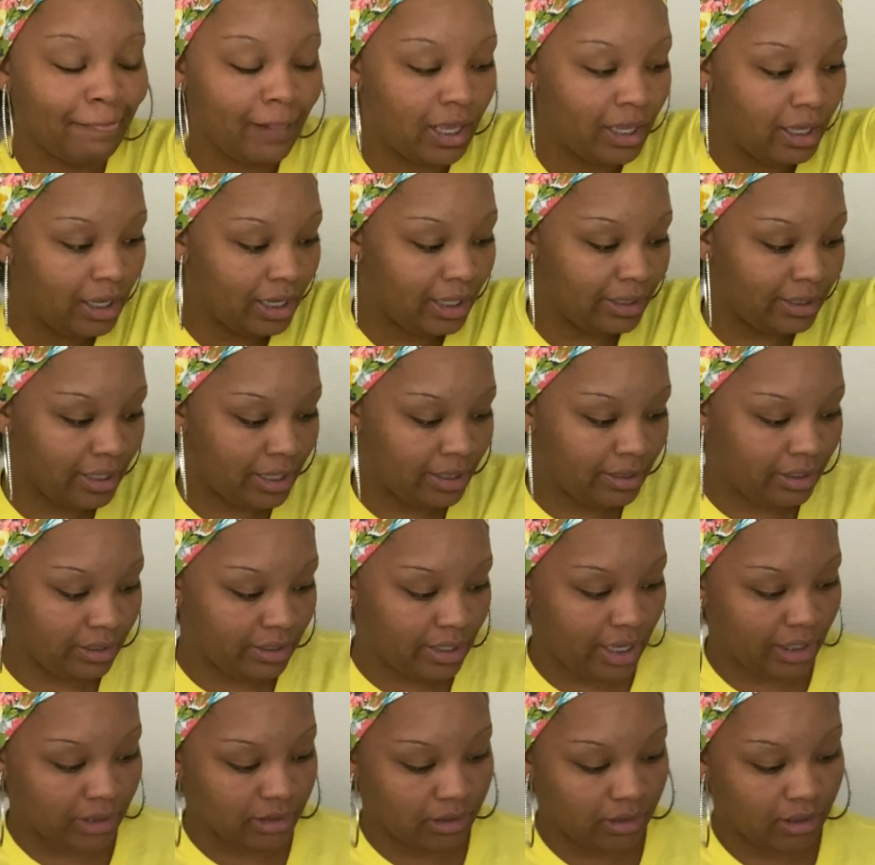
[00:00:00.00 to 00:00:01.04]
And then the
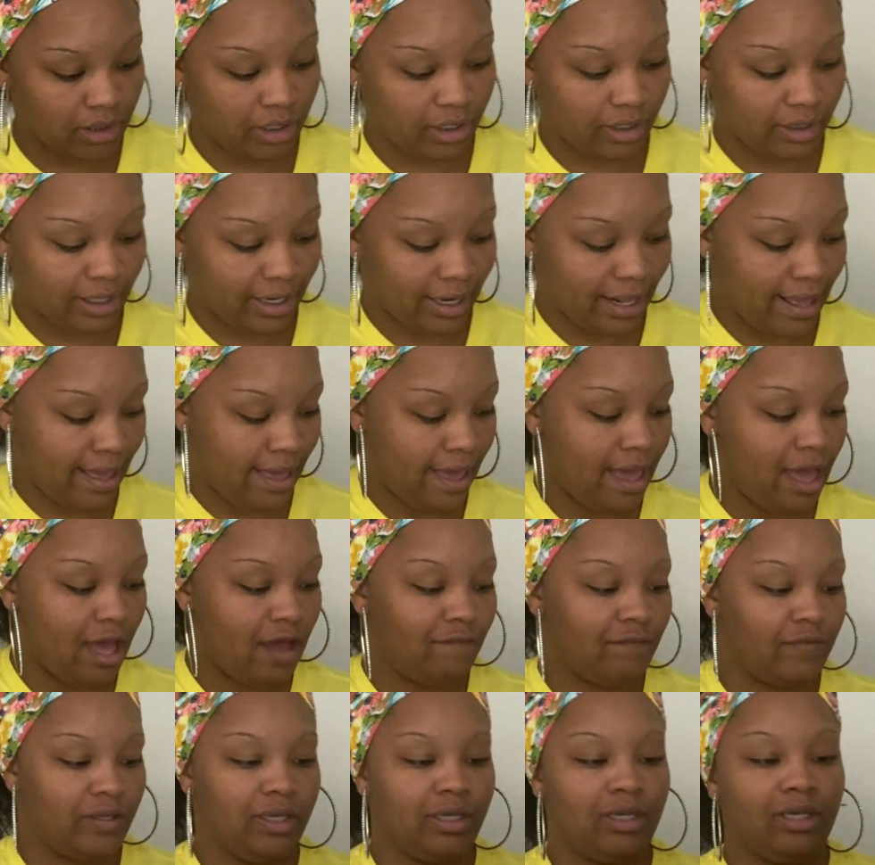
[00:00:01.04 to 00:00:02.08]
next thing that I
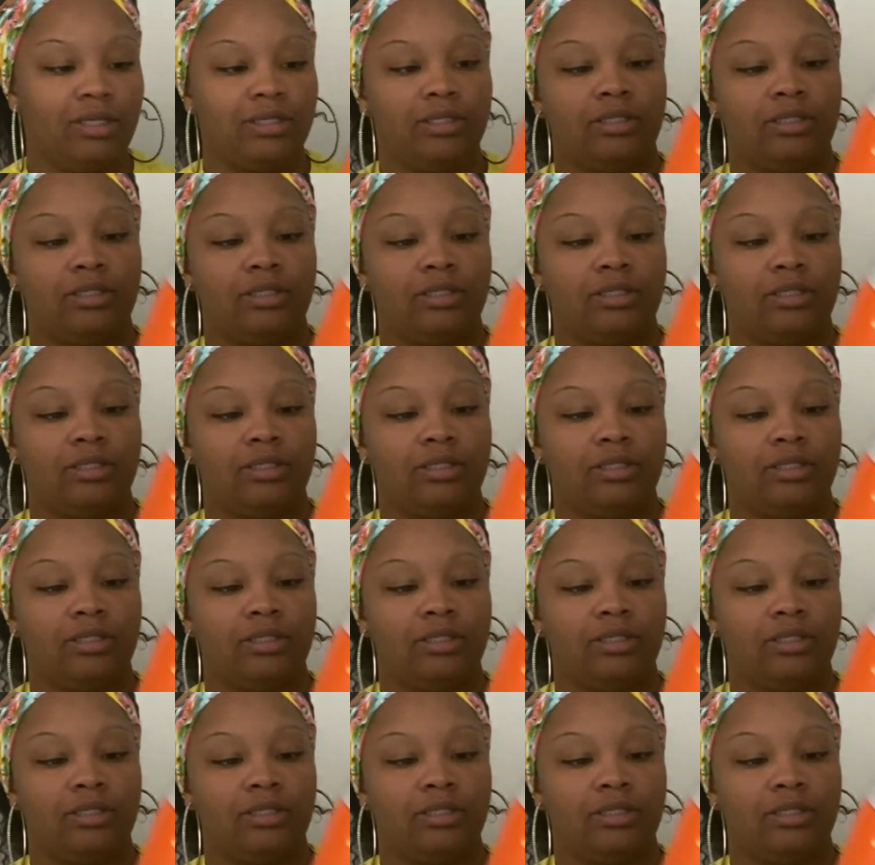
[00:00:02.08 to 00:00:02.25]
have is